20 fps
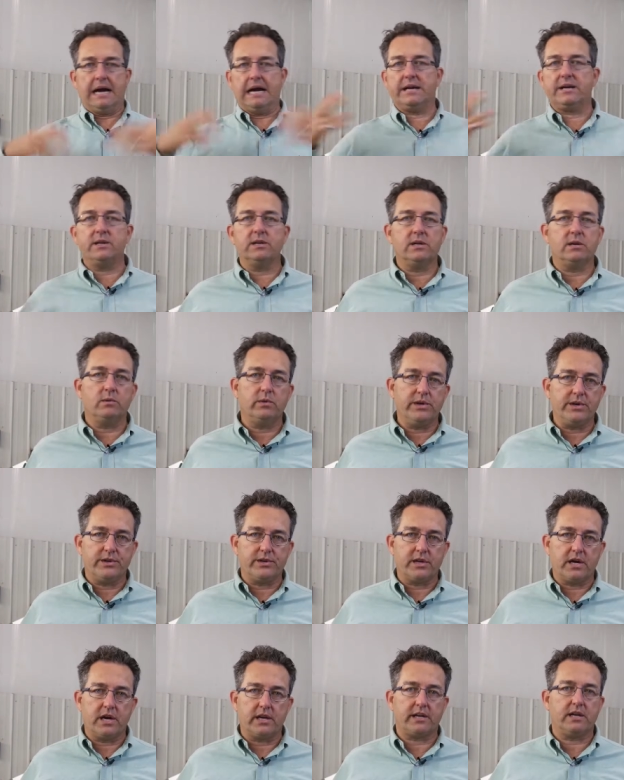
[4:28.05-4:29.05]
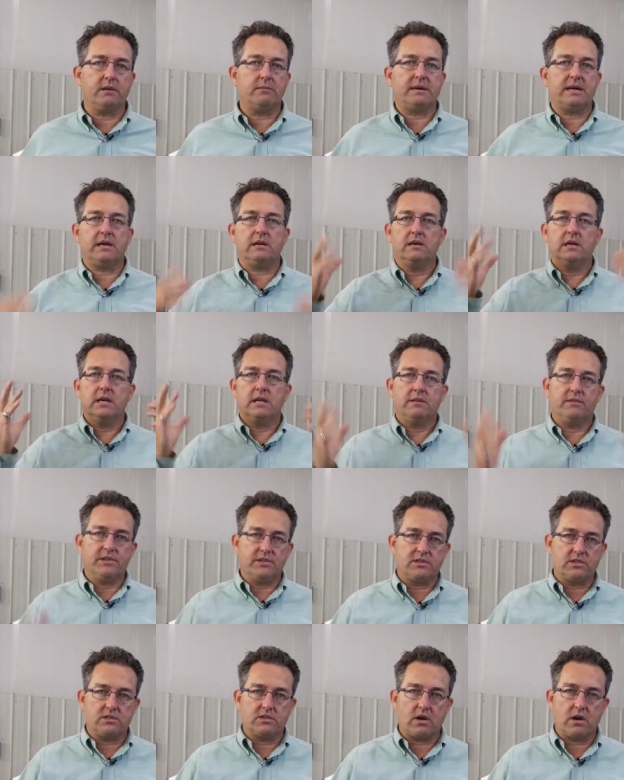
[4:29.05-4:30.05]
I don't know what you're talking about,
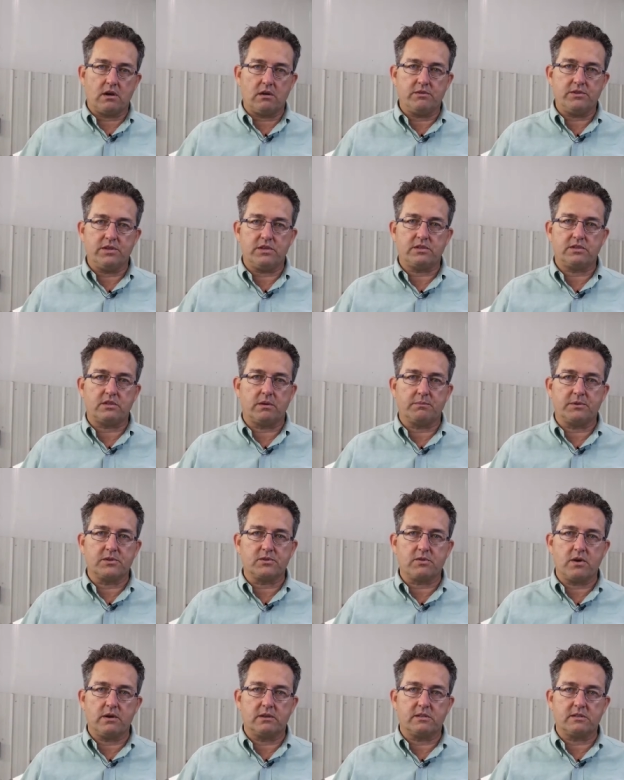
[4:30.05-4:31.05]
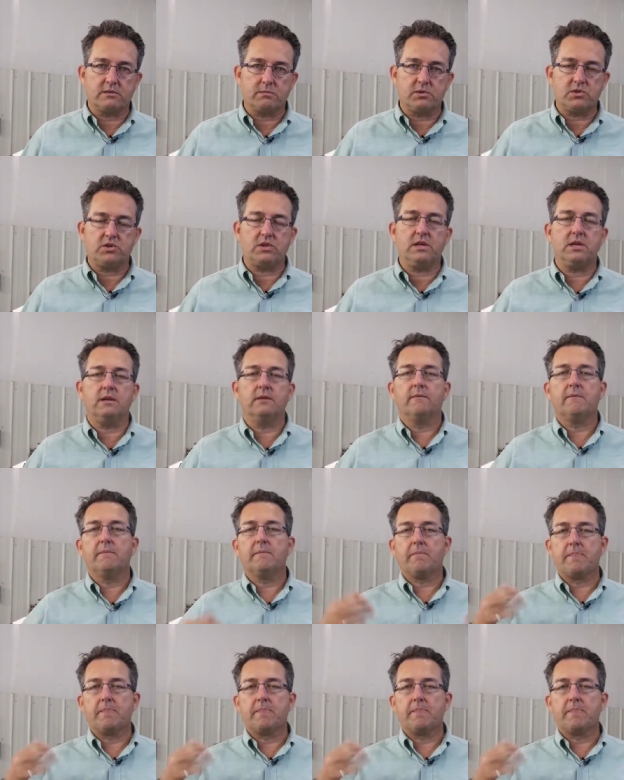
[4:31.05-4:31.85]
this is all this something's wrong with this machine,